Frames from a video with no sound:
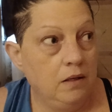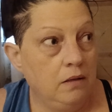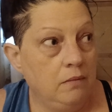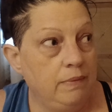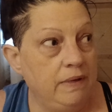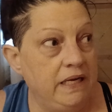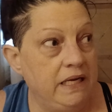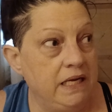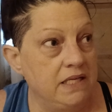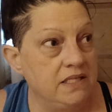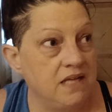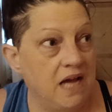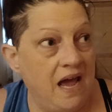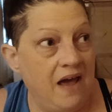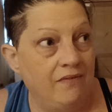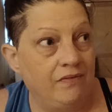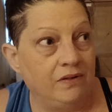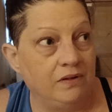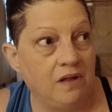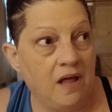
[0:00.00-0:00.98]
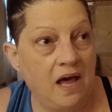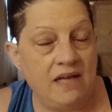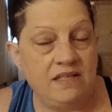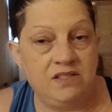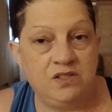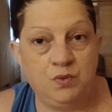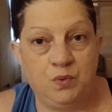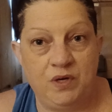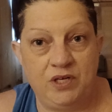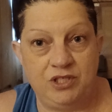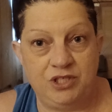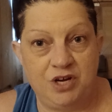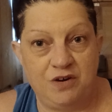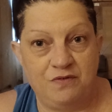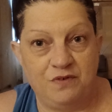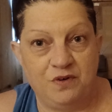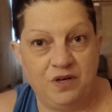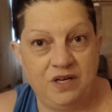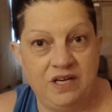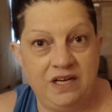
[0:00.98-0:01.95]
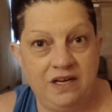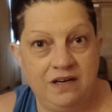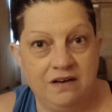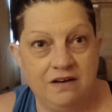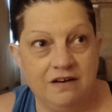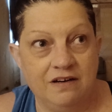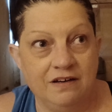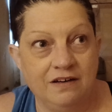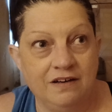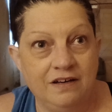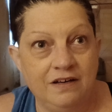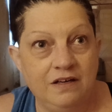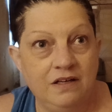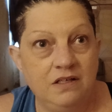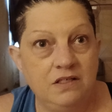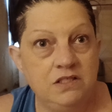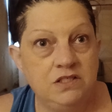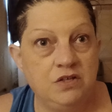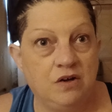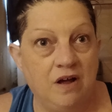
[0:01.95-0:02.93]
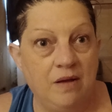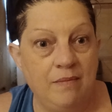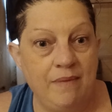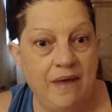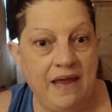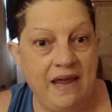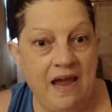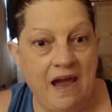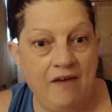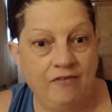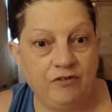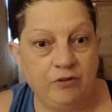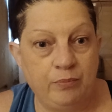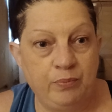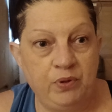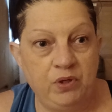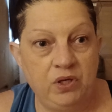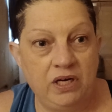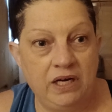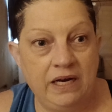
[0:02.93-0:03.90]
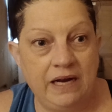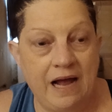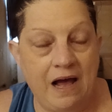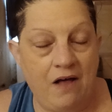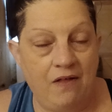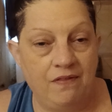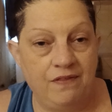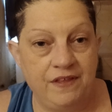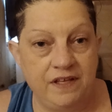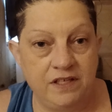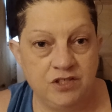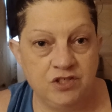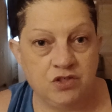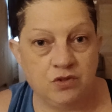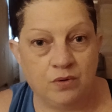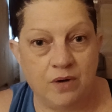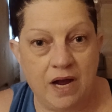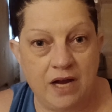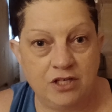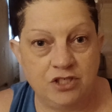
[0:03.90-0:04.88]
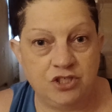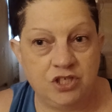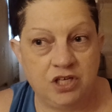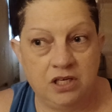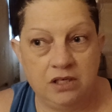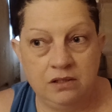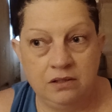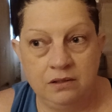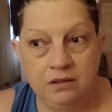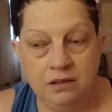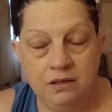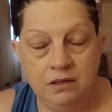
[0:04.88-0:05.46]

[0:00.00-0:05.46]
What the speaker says: because I have a light switch over here. So I may have to put it out this direction.